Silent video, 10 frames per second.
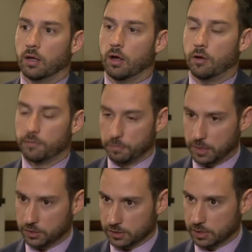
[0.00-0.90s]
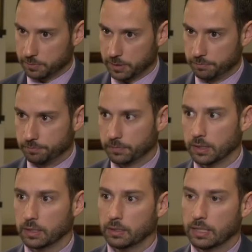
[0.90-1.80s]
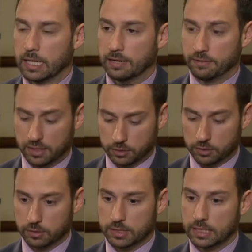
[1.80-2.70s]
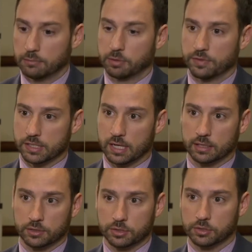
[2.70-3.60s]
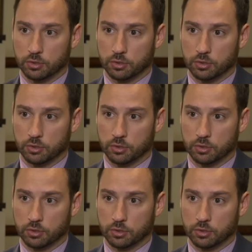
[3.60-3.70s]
Often patients come in and have either seen previous doctors